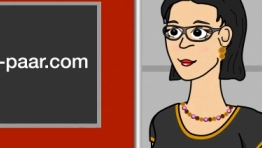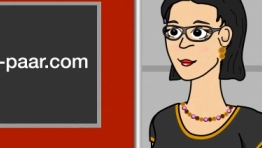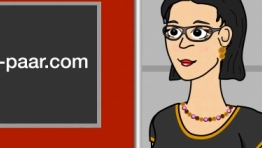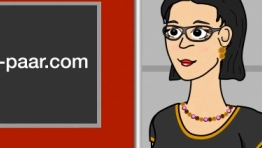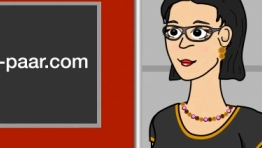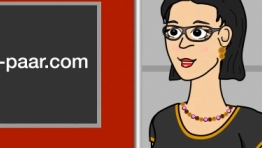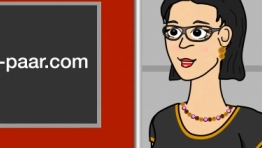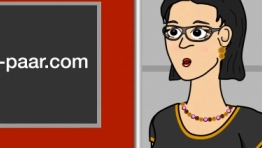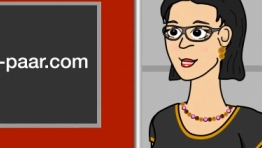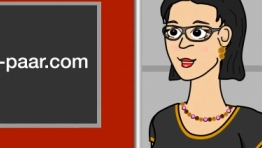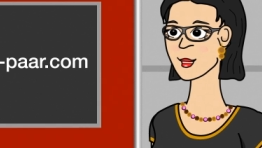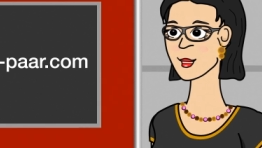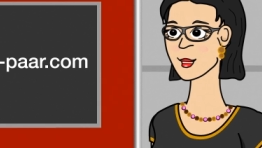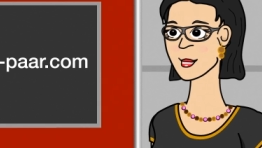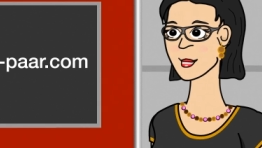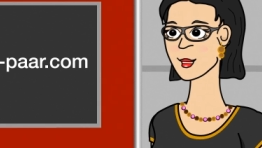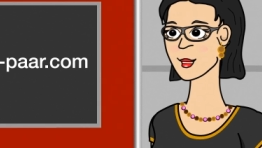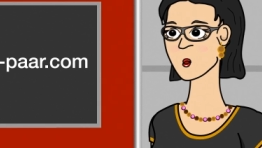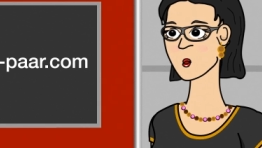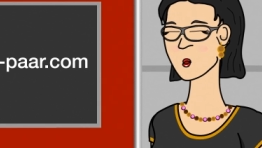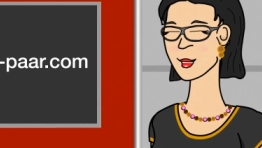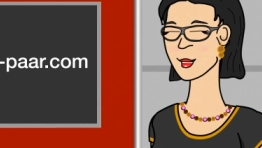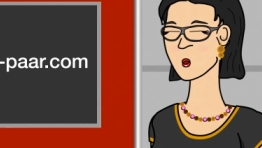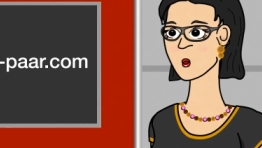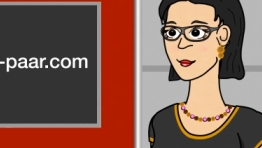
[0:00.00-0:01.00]
It's
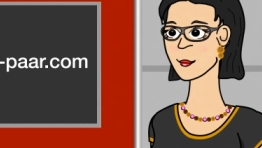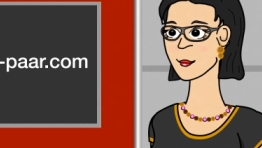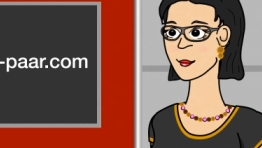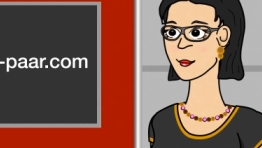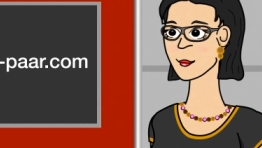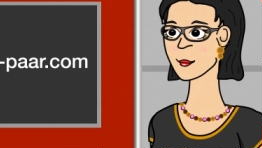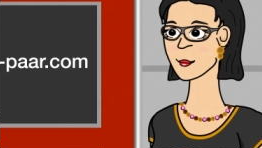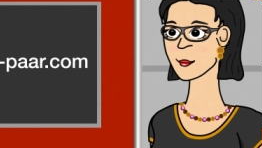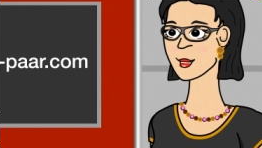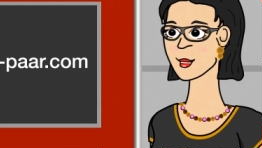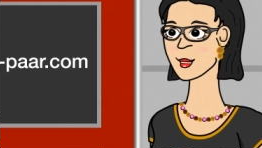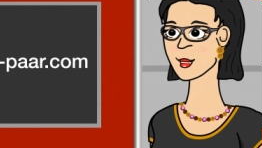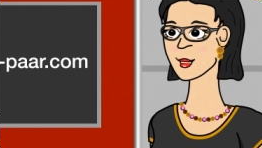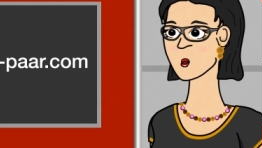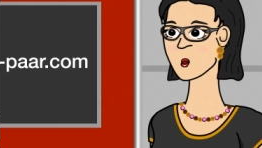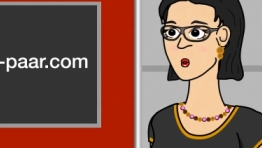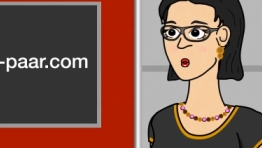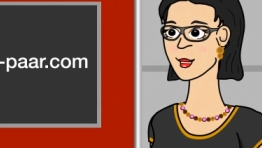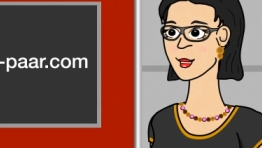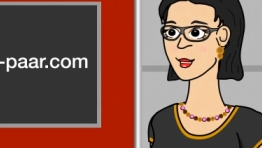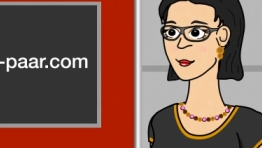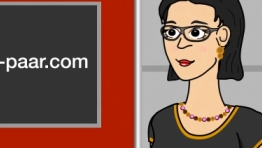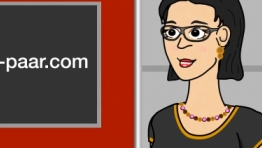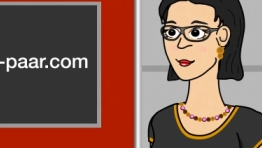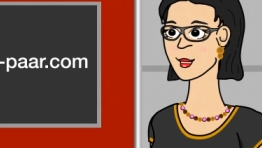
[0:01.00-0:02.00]
Zeta
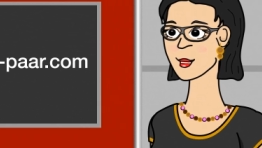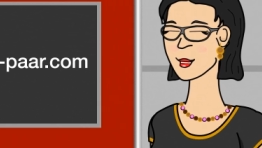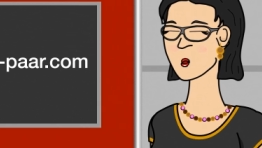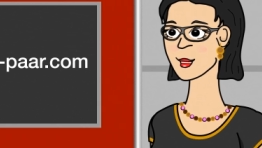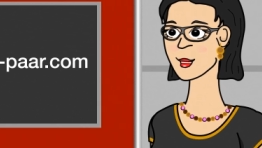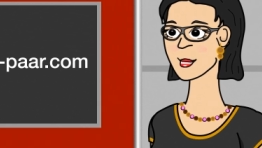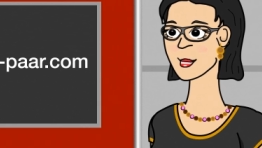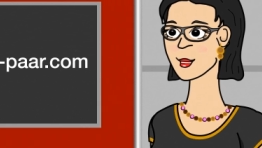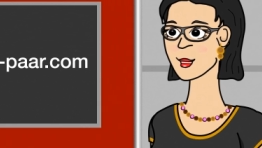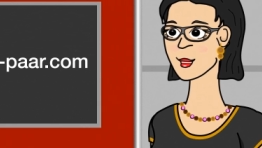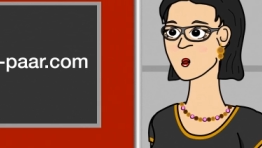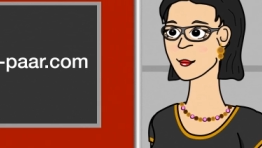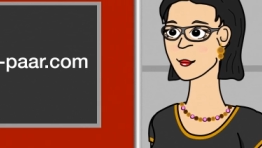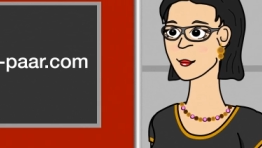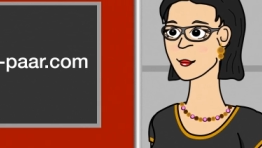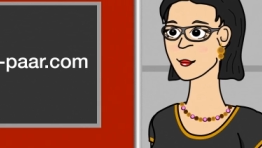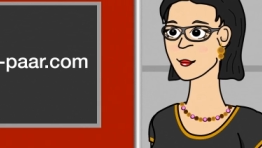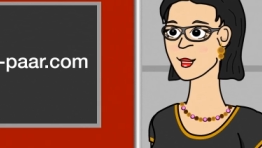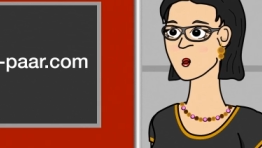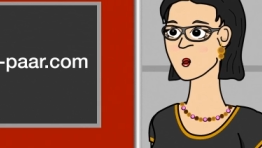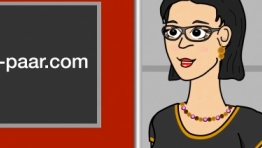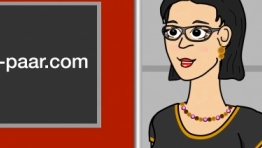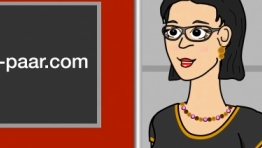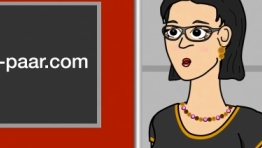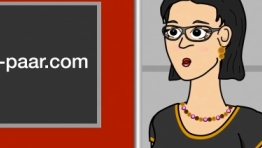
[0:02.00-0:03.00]
Barbara Catherine
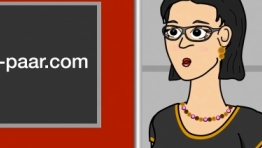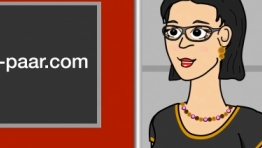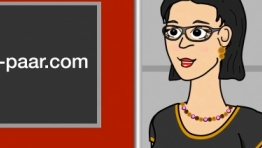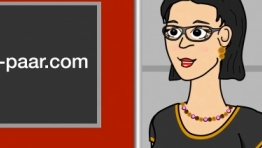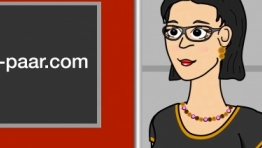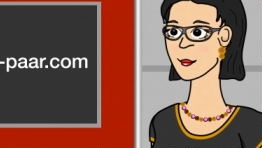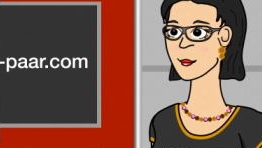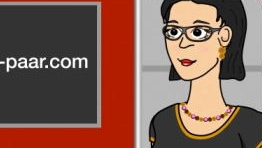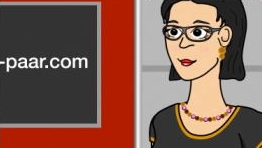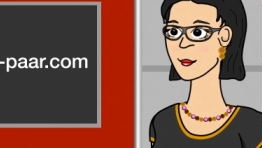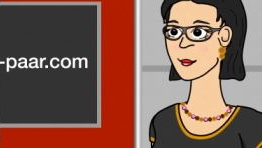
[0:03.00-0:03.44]
Potential.